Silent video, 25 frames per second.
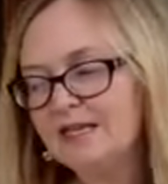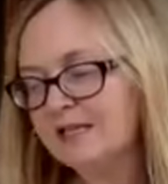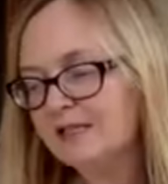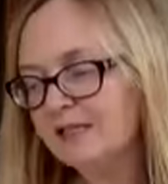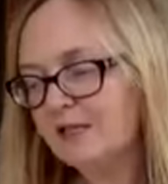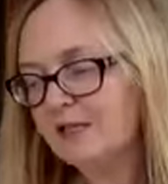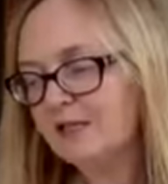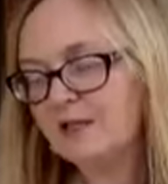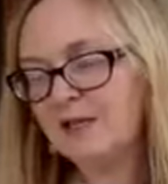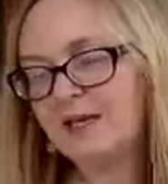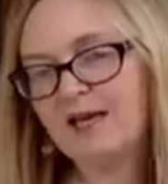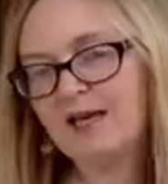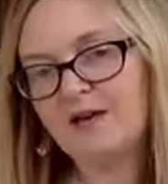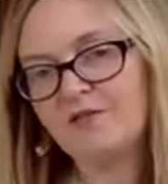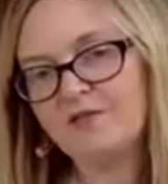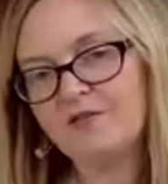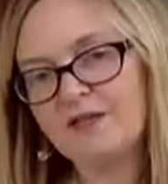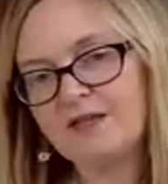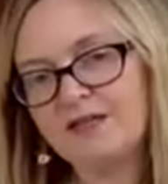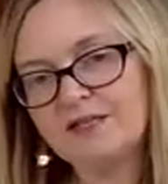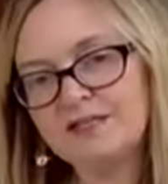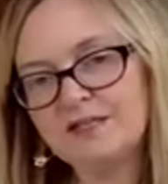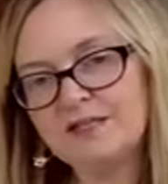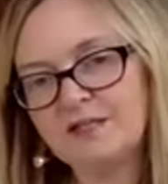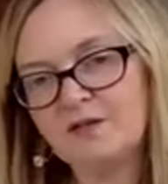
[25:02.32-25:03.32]
So you can have
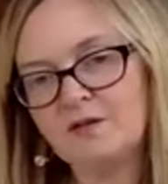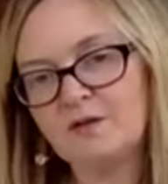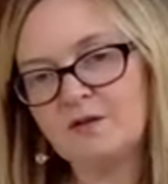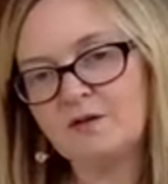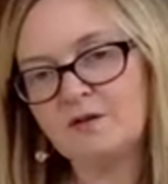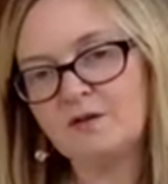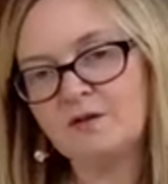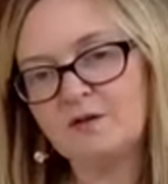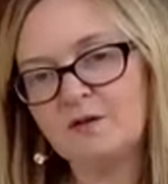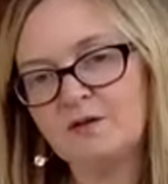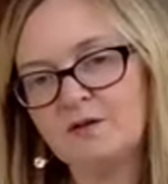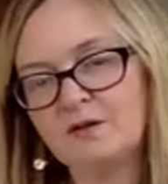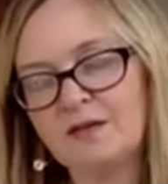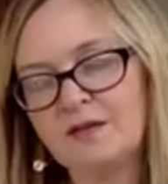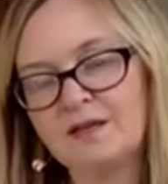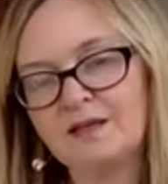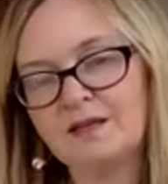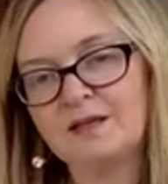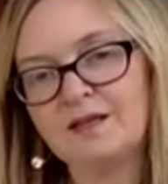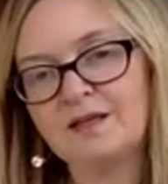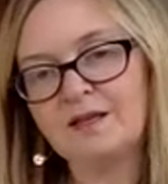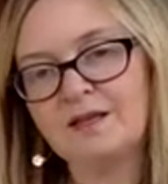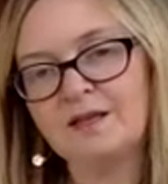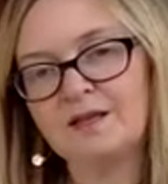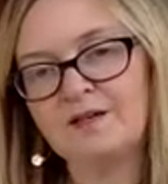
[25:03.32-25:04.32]
things that are like
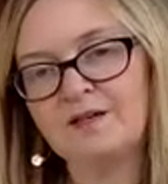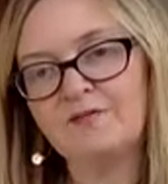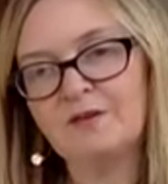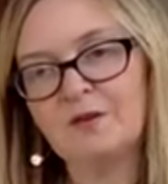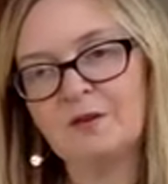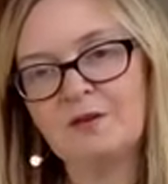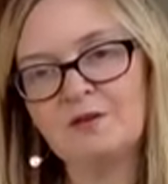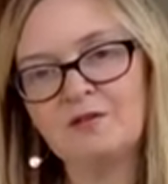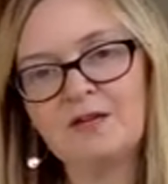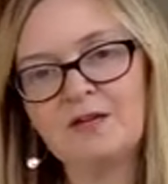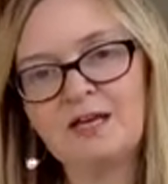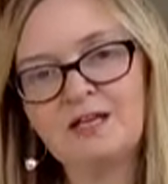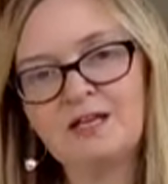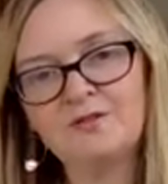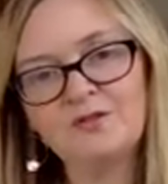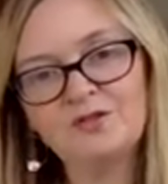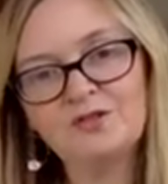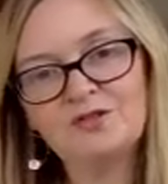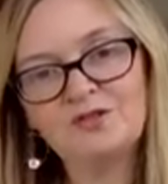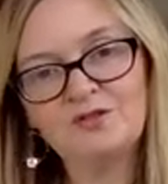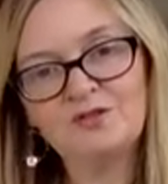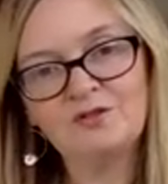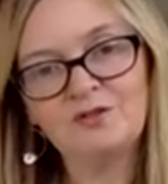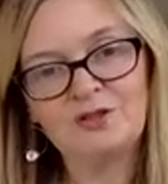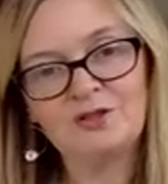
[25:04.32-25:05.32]
the votive
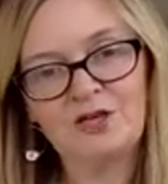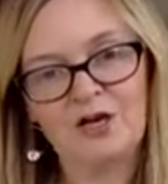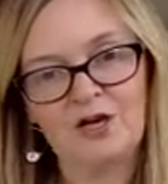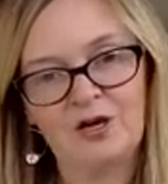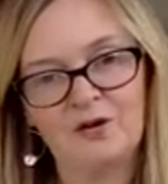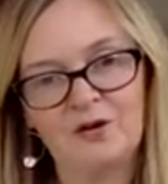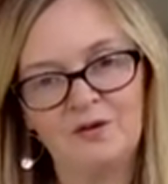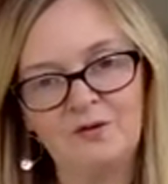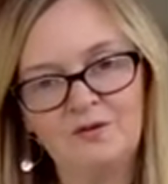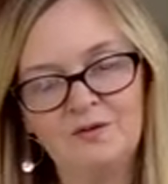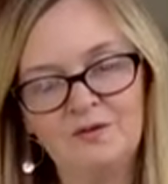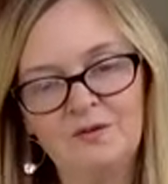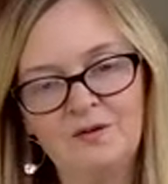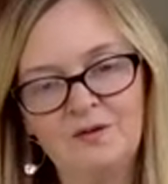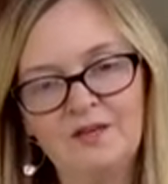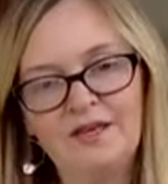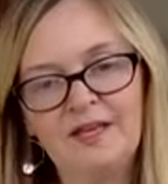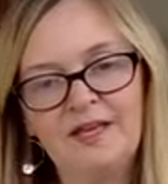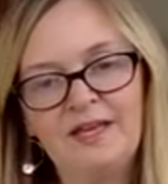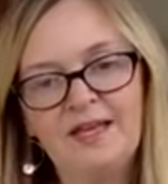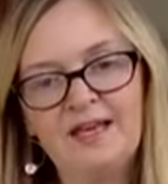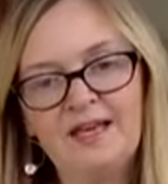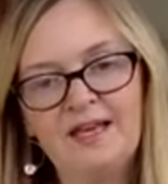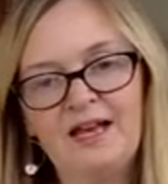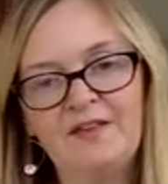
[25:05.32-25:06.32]
candles are low,
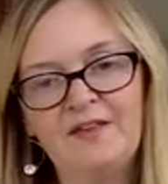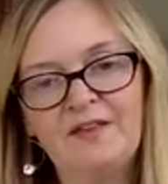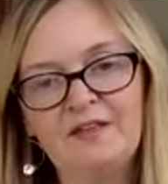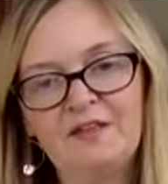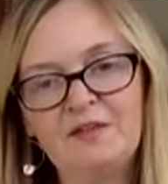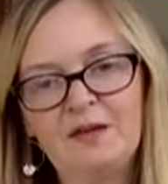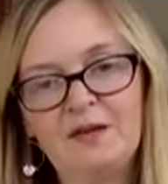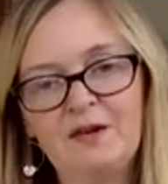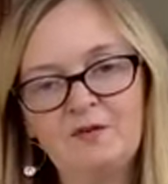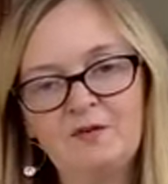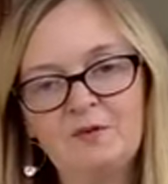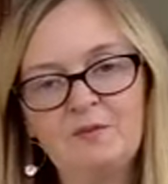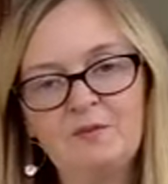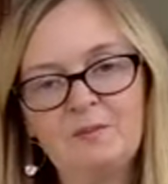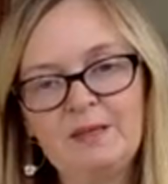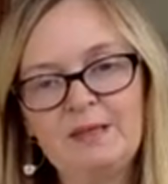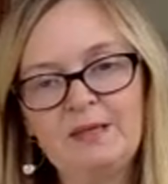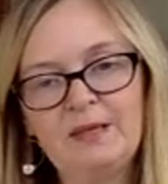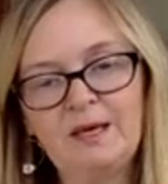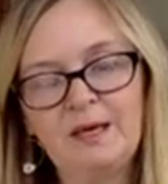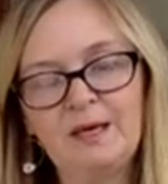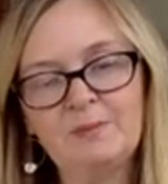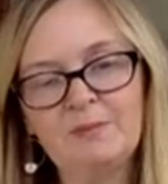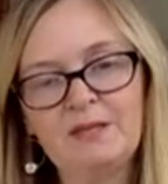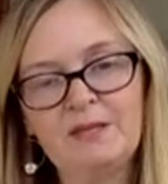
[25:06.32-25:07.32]
and then you have a
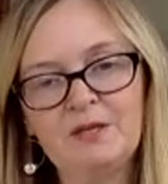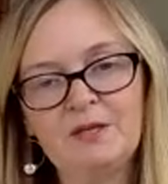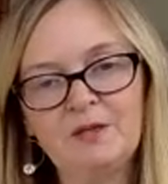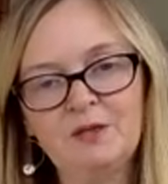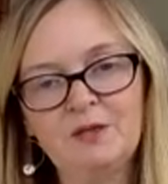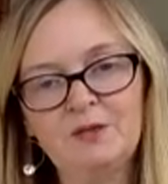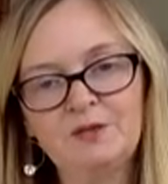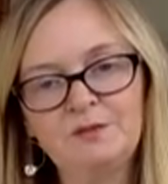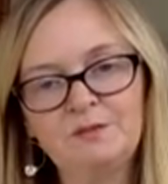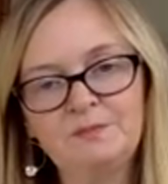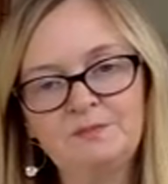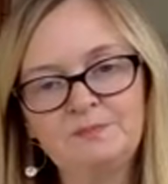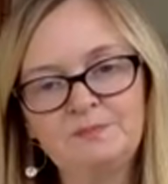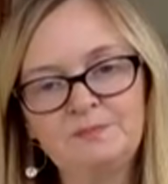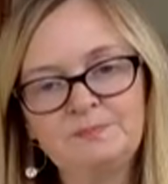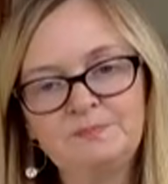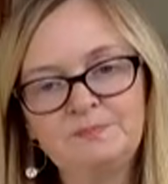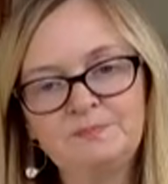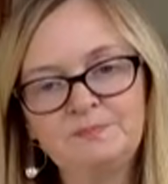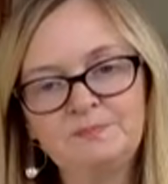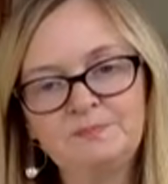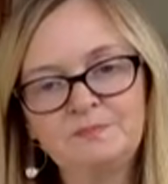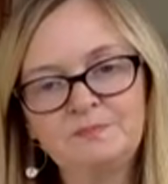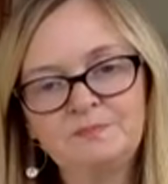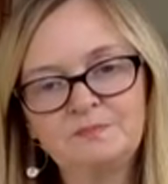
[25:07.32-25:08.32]
middle
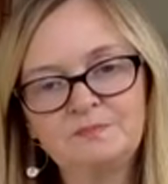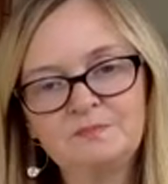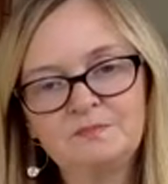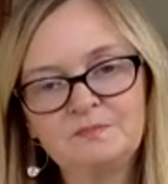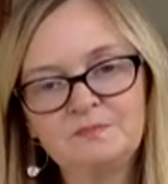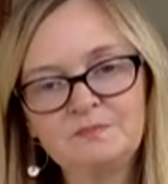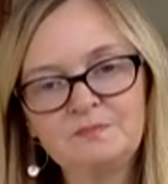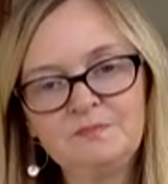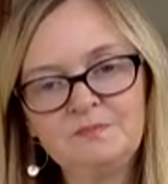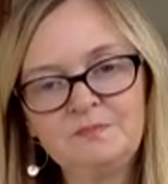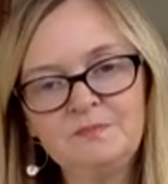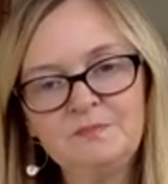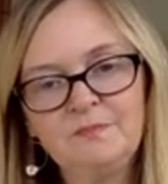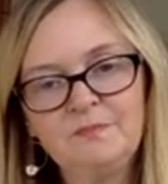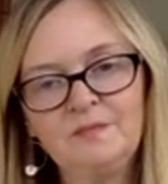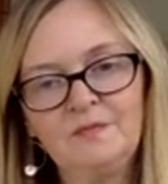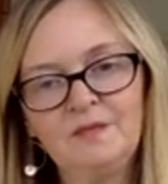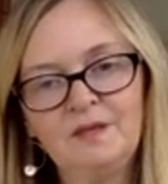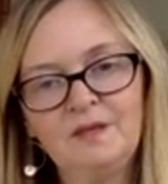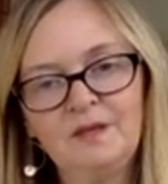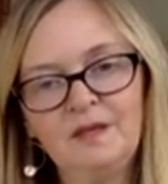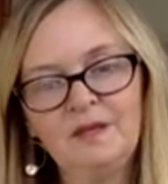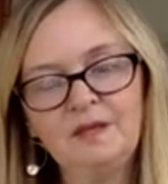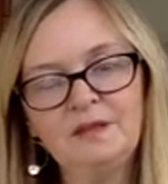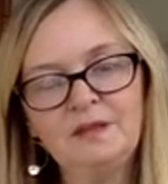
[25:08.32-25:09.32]

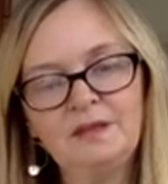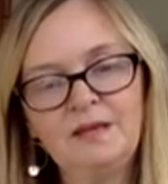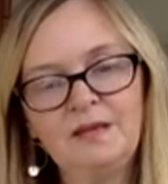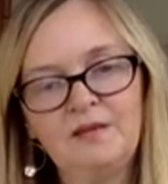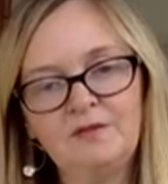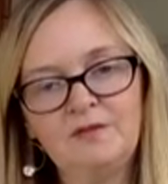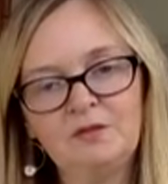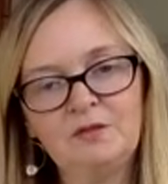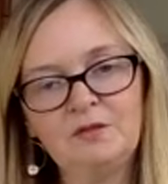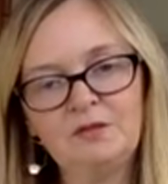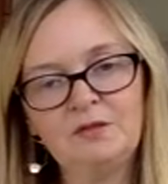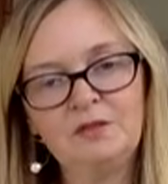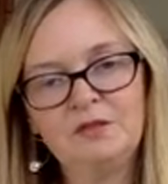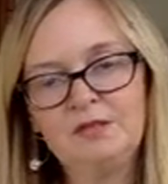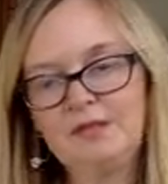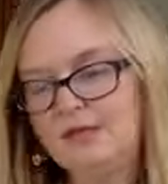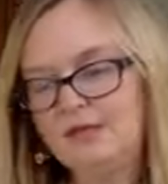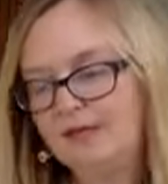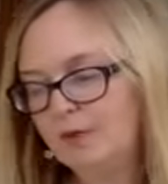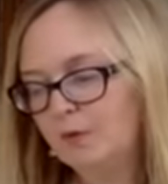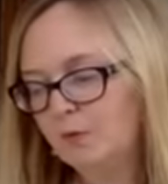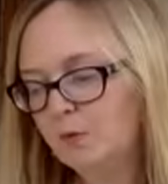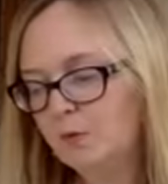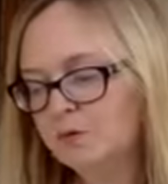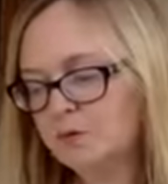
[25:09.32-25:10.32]
level,
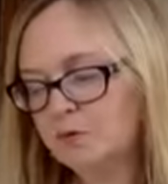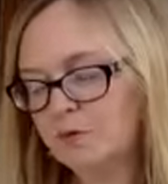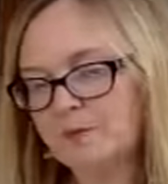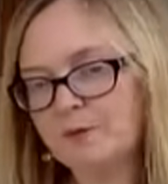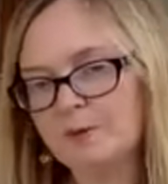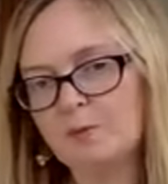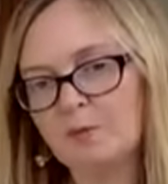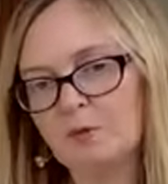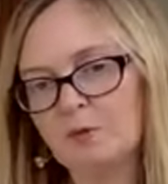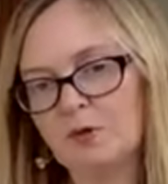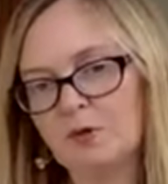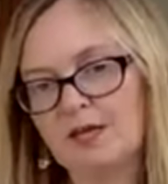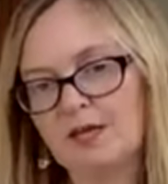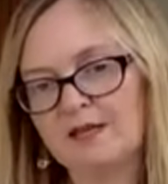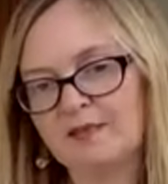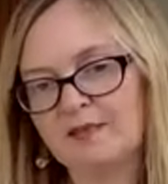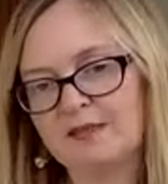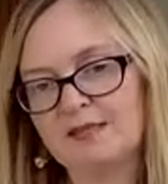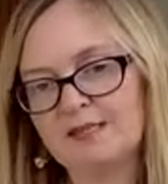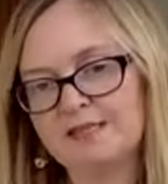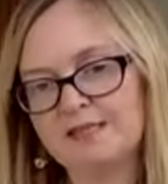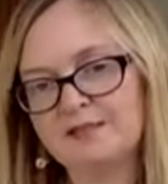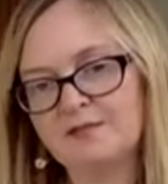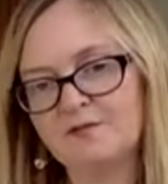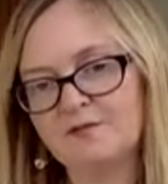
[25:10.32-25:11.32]
which would be more like
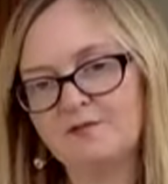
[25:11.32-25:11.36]
these